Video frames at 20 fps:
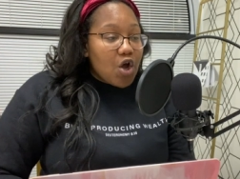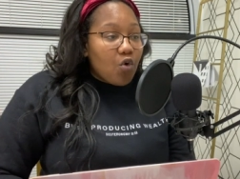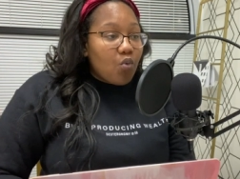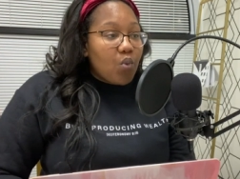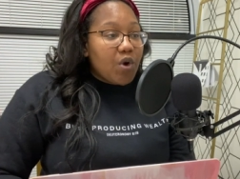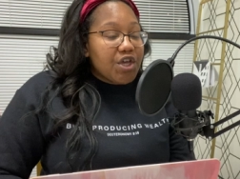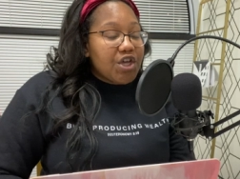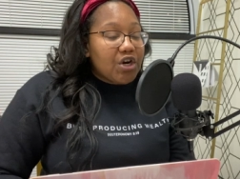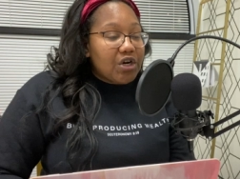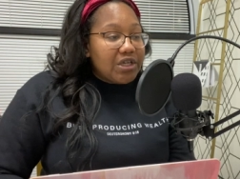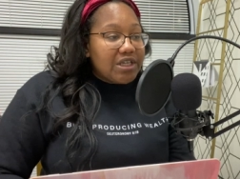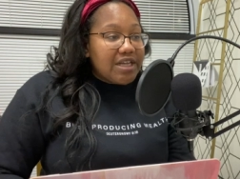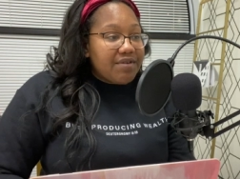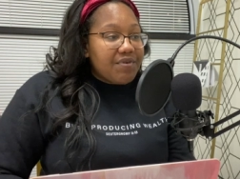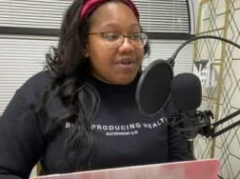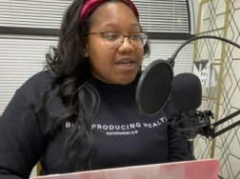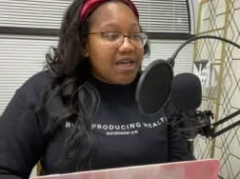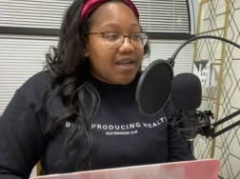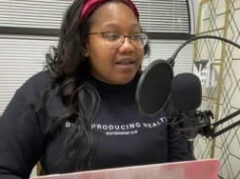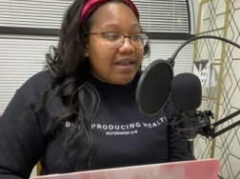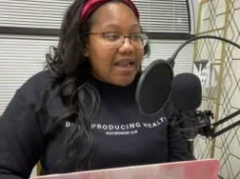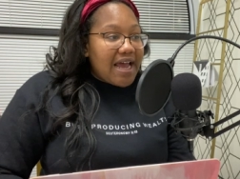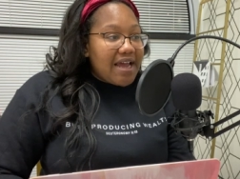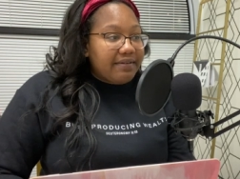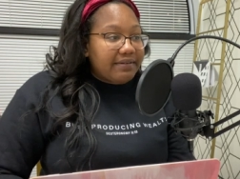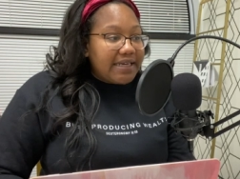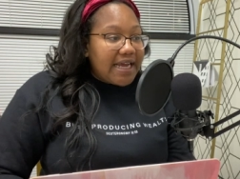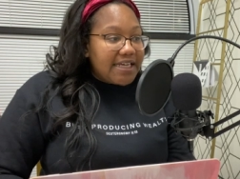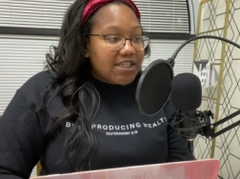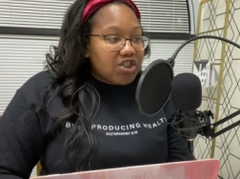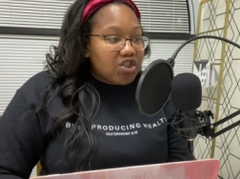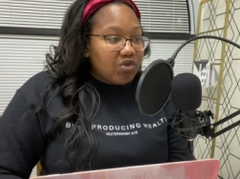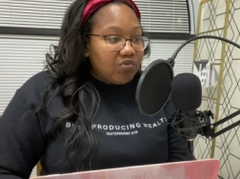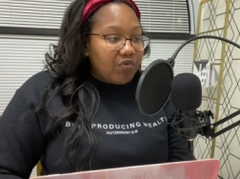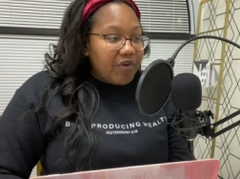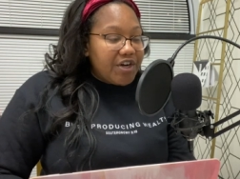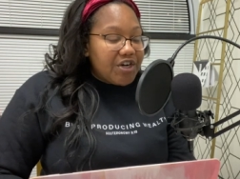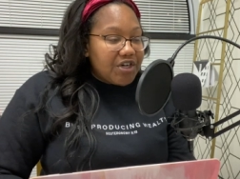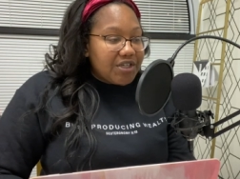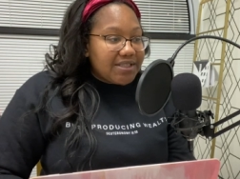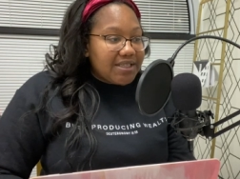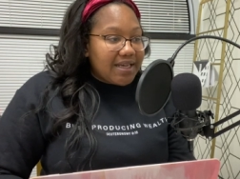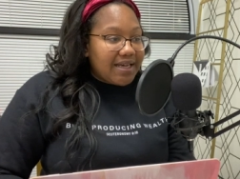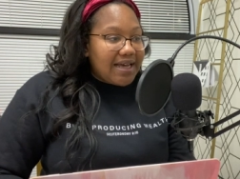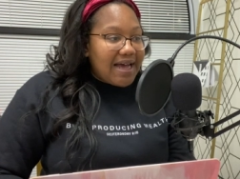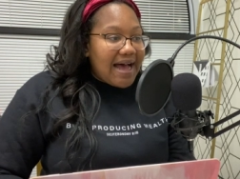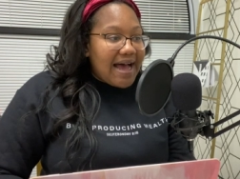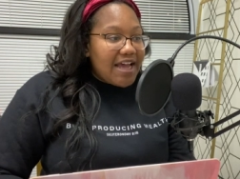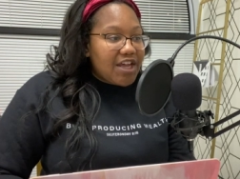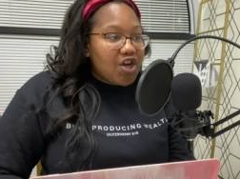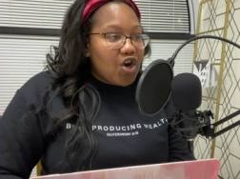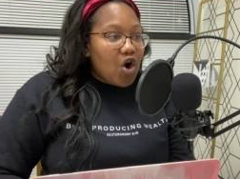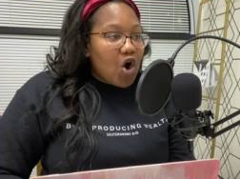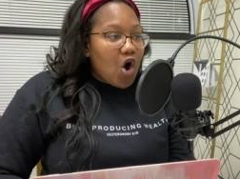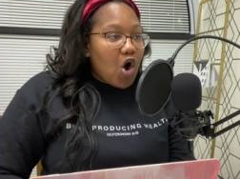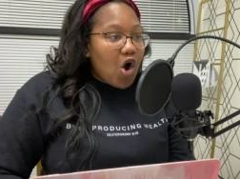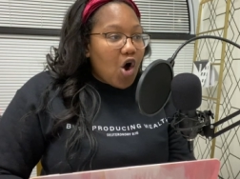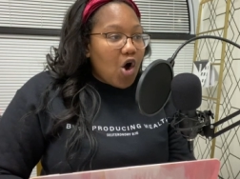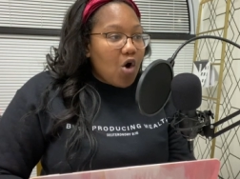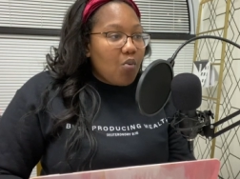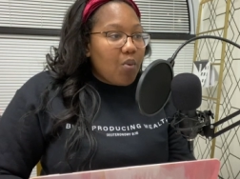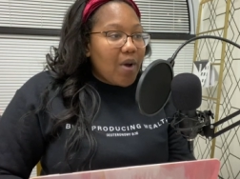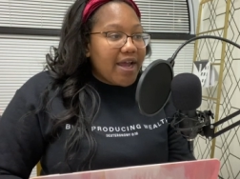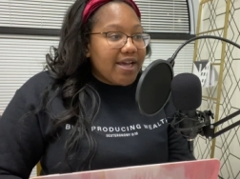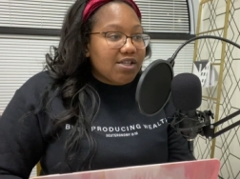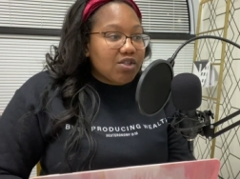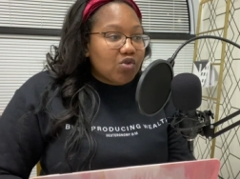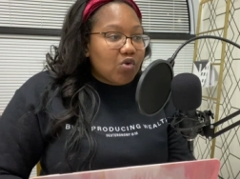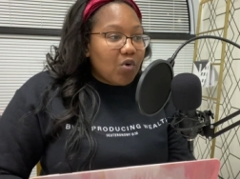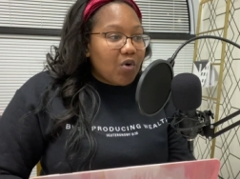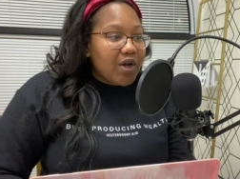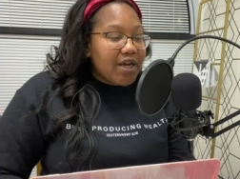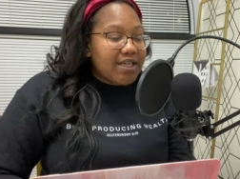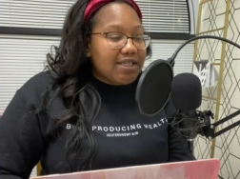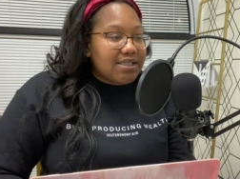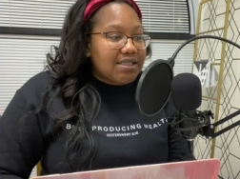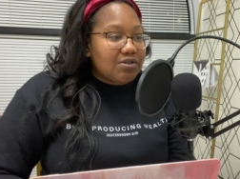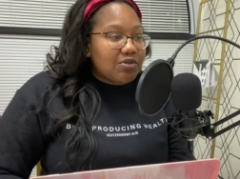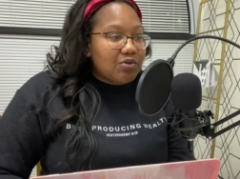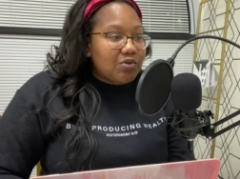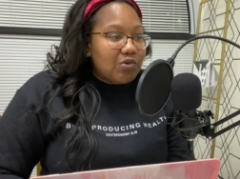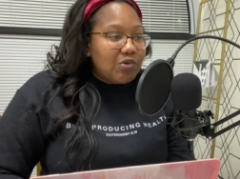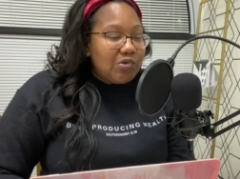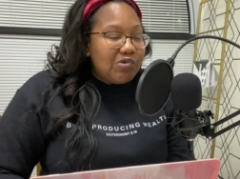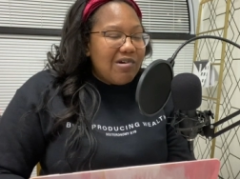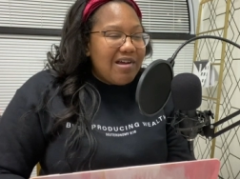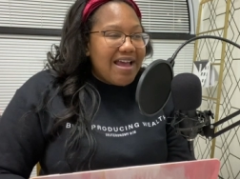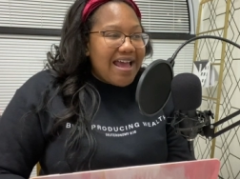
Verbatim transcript: When you're living a life that's surrendered to God, you're always going to